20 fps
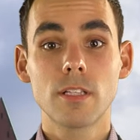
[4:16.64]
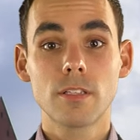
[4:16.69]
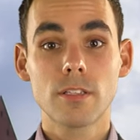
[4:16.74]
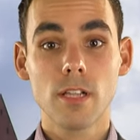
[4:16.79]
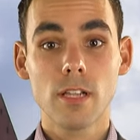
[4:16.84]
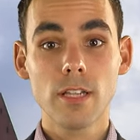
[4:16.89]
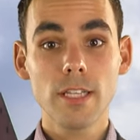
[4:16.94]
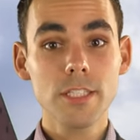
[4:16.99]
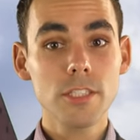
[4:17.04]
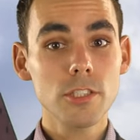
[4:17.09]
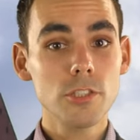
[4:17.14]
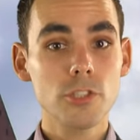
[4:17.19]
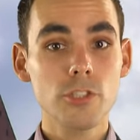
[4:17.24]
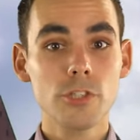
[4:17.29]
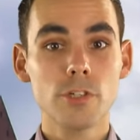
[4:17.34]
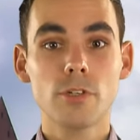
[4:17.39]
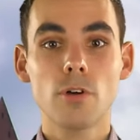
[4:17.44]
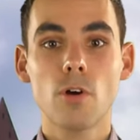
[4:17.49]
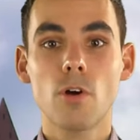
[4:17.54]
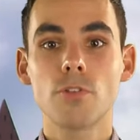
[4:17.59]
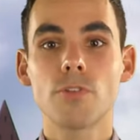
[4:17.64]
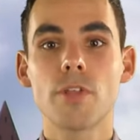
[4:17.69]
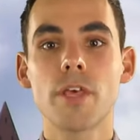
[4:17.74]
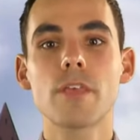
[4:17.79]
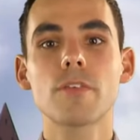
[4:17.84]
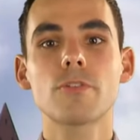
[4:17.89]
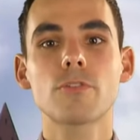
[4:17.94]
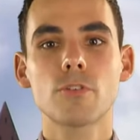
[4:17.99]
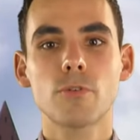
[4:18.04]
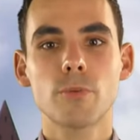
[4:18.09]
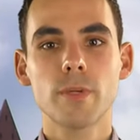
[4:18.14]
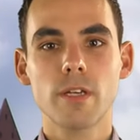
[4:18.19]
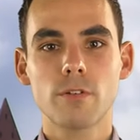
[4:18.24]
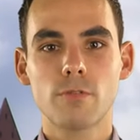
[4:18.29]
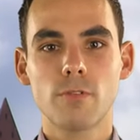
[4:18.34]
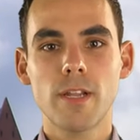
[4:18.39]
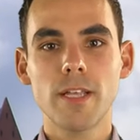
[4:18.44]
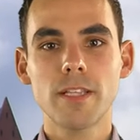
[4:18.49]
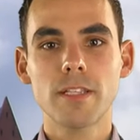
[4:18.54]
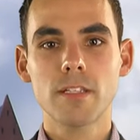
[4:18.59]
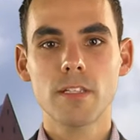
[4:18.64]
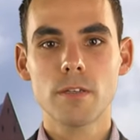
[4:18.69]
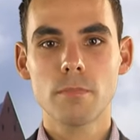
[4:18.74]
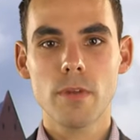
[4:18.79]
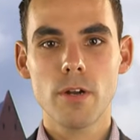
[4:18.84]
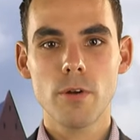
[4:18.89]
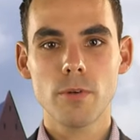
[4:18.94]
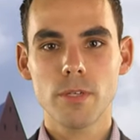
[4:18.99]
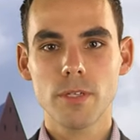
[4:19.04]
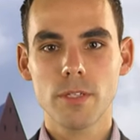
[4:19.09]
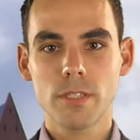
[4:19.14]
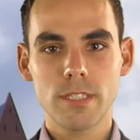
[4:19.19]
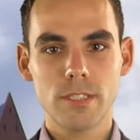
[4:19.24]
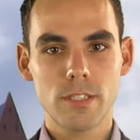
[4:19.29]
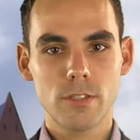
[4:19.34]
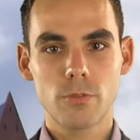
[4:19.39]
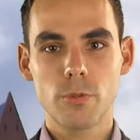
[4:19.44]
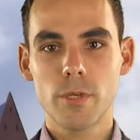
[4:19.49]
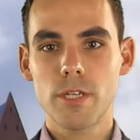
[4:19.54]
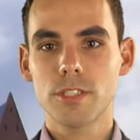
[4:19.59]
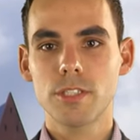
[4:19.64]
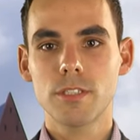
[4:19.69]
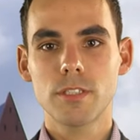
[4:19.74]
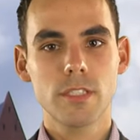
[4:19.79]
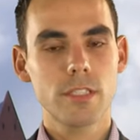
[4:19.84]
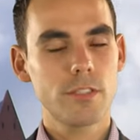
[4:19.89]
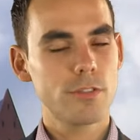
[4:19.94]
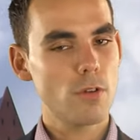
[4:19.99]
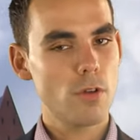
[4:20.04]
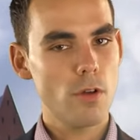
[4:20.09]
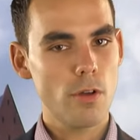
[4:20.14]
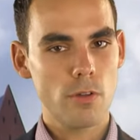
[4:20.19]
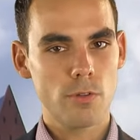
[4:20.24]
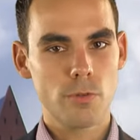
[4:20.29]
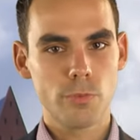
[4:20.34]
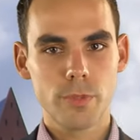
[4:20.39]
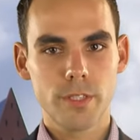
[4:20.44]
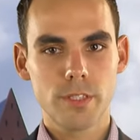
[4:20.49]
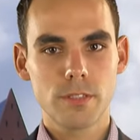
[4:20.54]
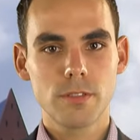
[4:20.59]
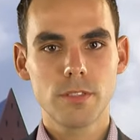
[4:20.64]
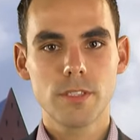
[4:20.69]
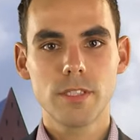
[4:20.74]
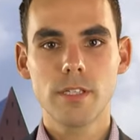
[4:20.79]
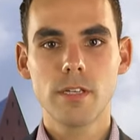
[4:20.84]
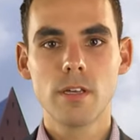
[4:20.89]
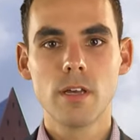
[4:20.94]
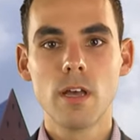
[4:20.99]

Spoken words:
The literature on the history of Latin American integration is unwieldy.